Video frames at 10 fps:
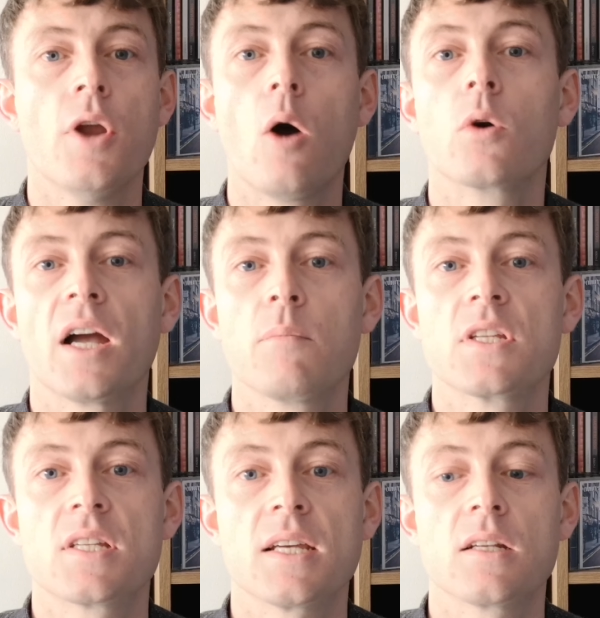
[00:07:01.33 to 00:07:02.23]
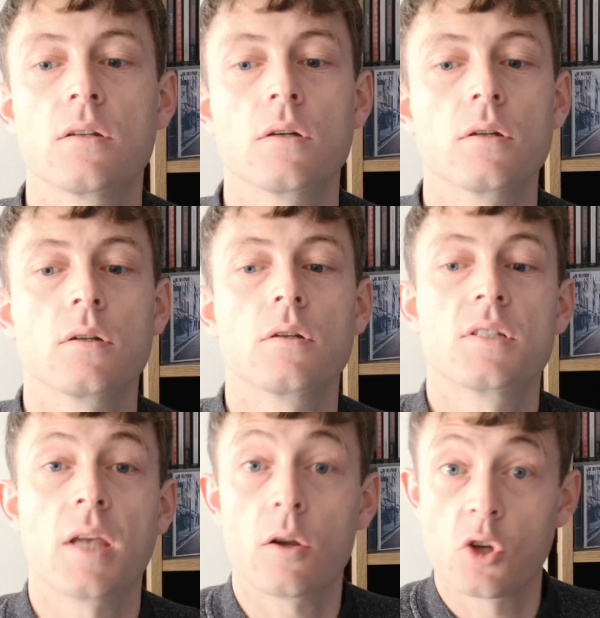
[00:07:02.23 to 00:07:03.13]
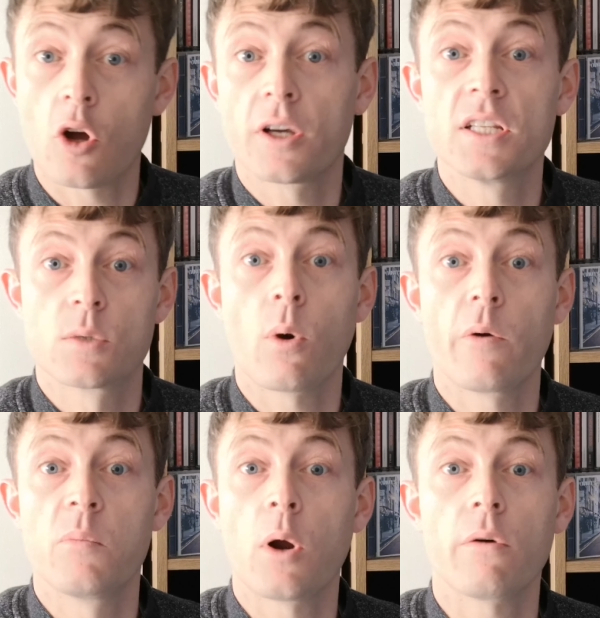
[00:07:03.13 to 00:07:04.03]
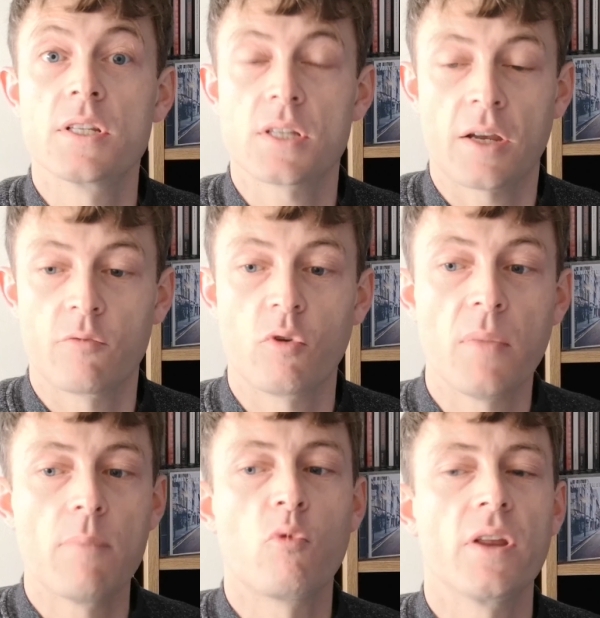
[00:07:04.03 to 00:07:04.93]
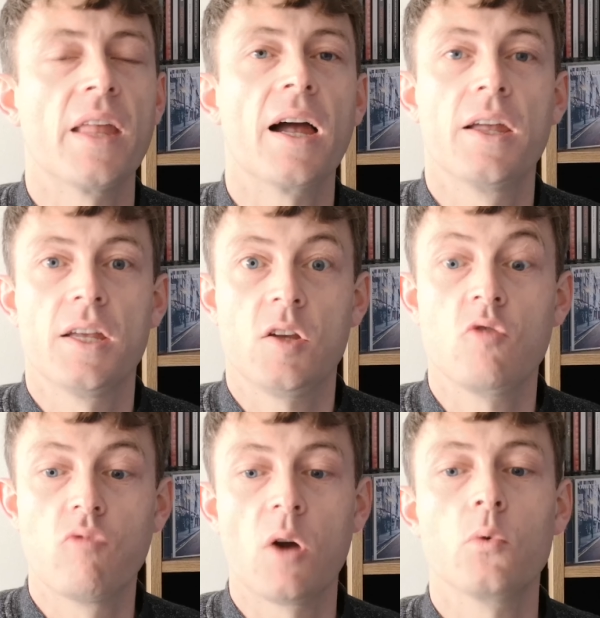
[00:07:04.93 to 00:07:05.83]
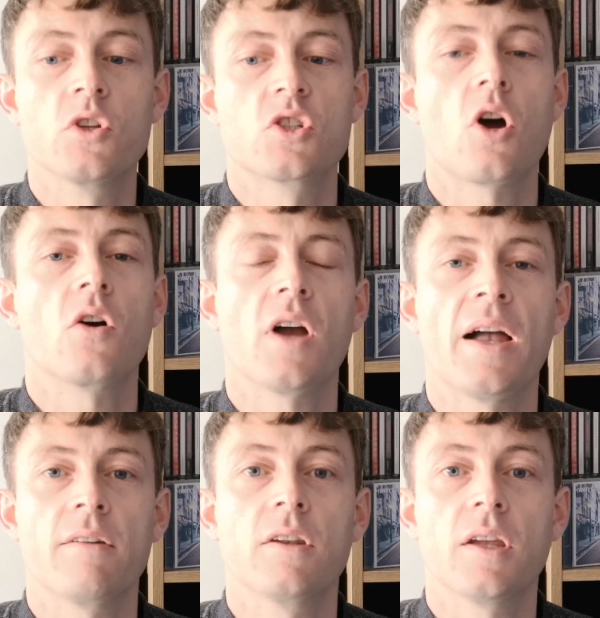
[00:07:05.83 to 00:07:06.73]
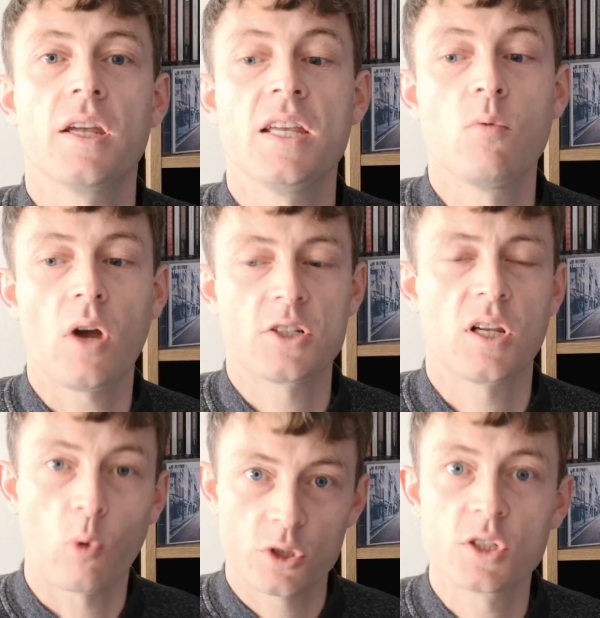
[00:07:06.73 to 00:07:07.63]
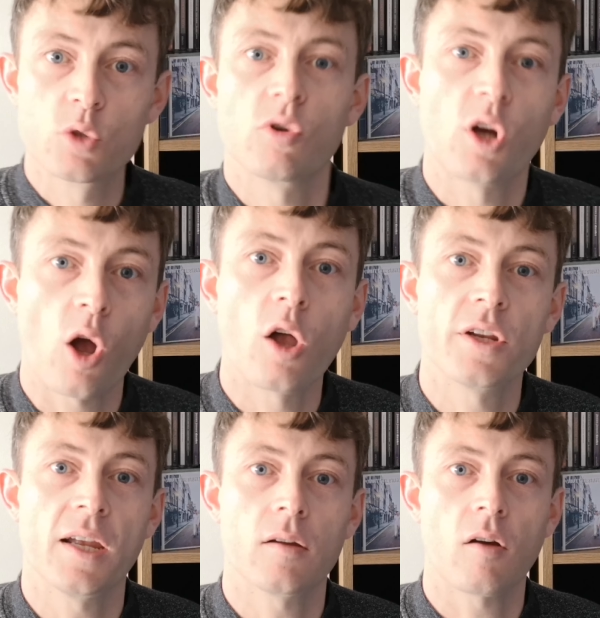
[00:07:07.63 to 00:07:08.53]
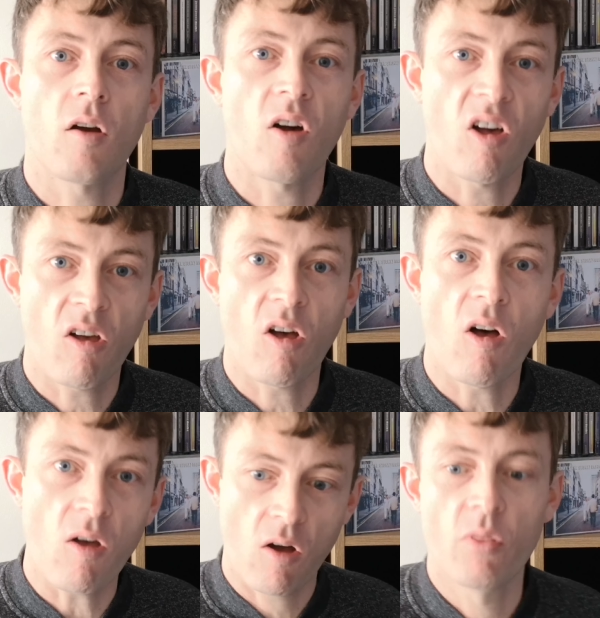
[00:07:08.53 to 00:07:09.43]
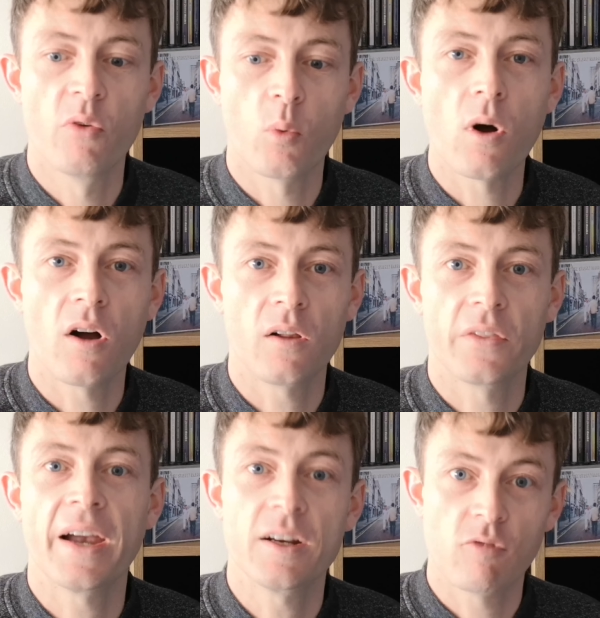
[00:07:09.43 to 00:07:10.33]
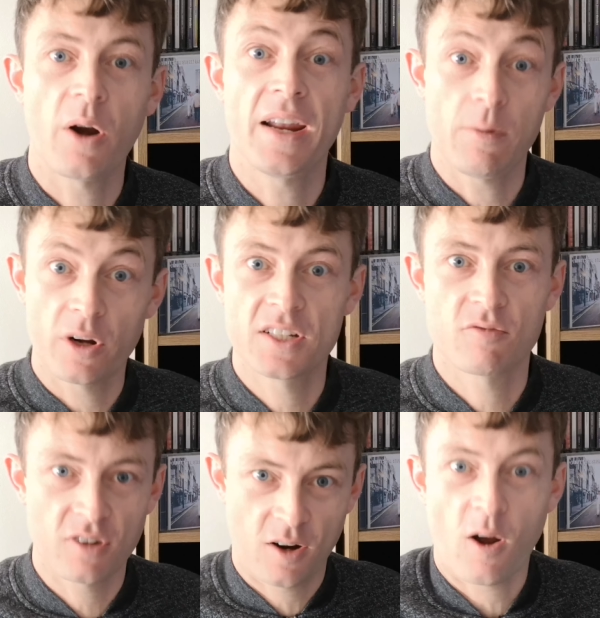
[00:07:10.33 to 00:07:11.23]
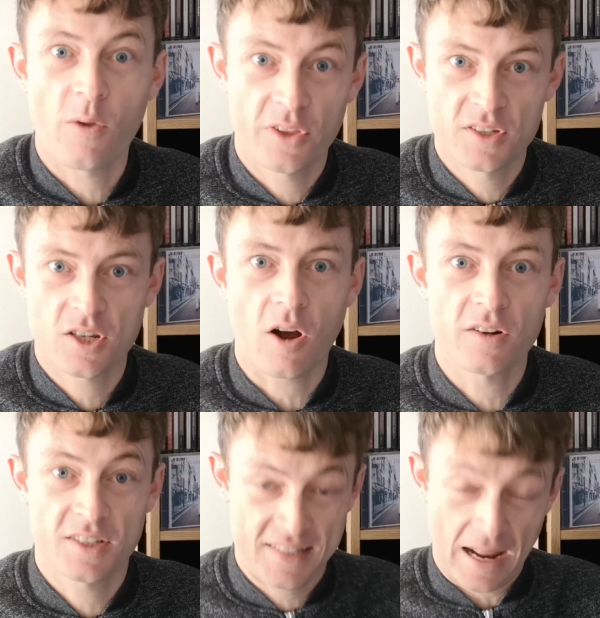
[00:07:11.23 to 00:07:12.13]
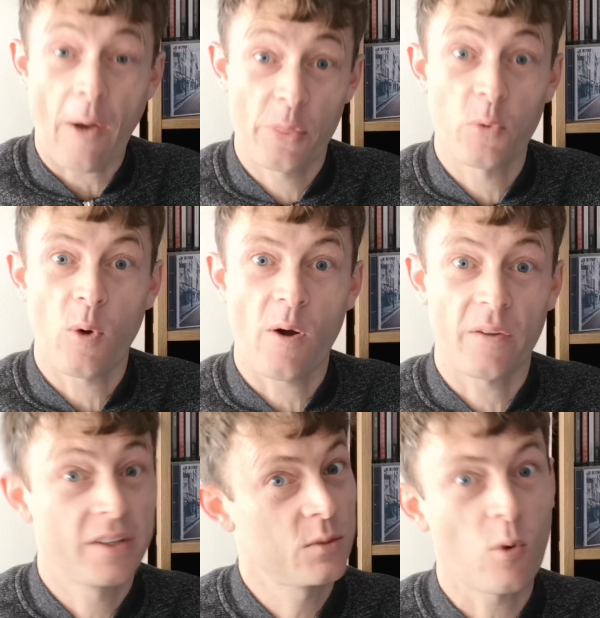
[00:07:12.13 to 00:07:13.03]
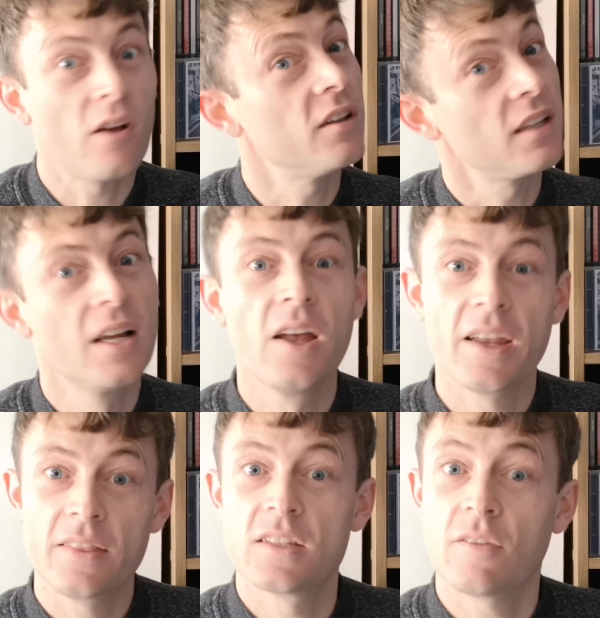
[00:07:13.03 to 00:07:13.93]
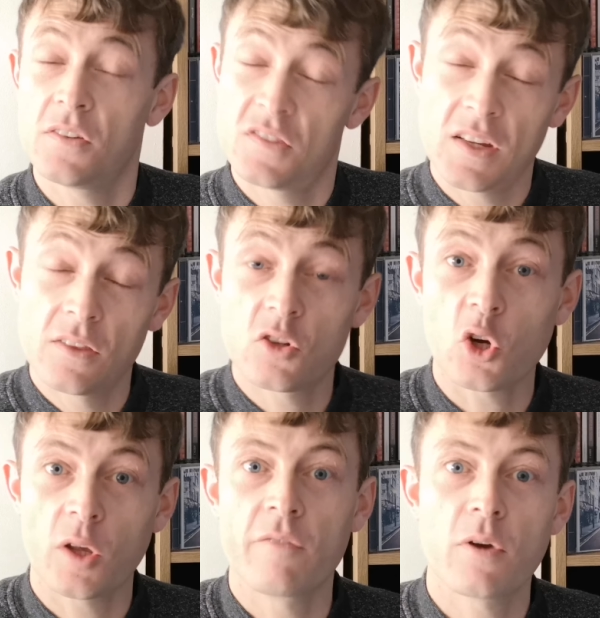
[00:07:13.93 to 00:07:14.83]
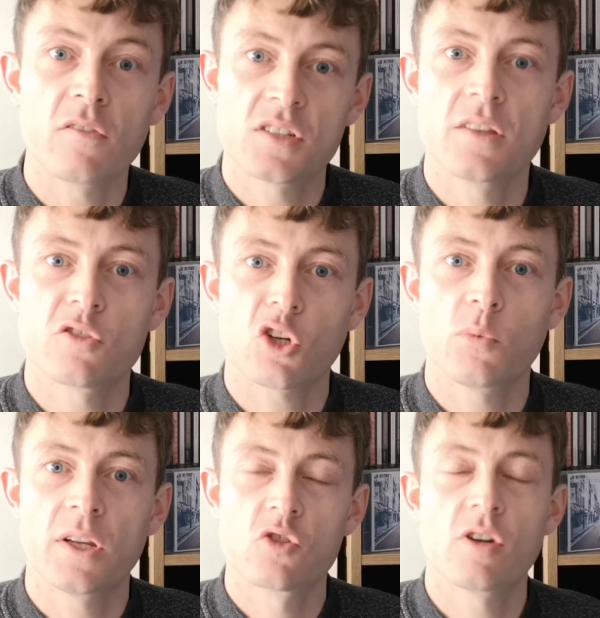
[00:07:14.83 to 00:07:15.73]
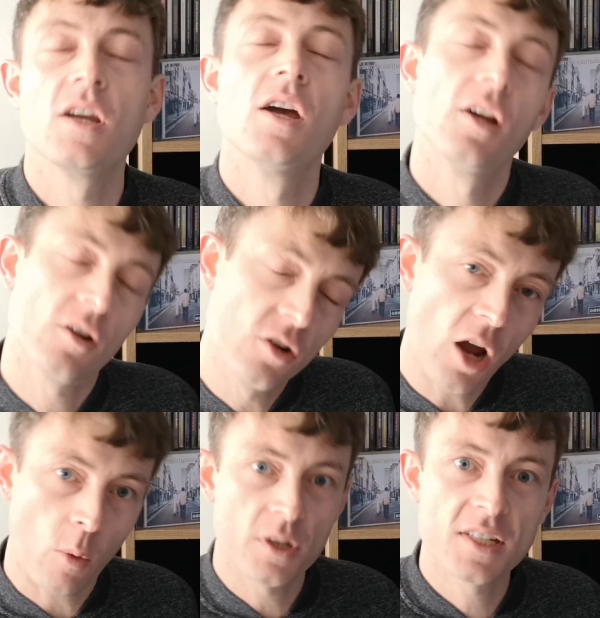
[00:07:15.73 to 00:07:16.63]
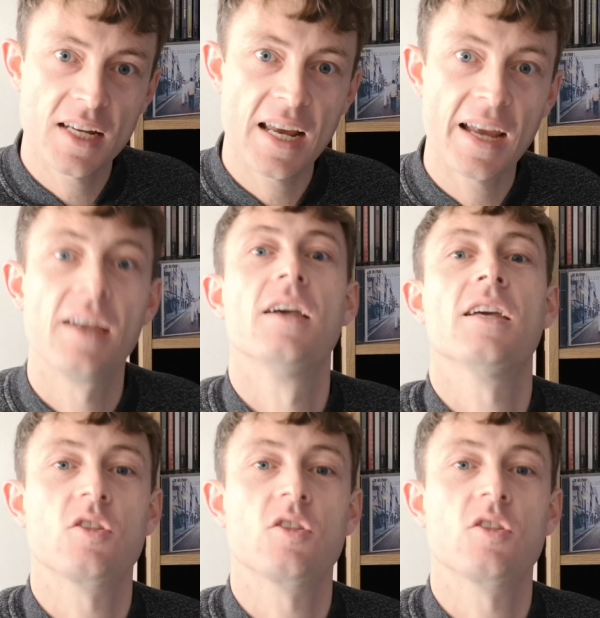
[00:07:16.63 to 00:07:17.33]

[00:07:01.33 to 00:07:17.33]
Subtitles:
Noel can be seen talking to Owen Morris and remembering that he wrote the song and he actually wanted to record it on the wall that he wanted to record the song sat on the wall. This wall in this, if you haven't seen the documentary, go and see it.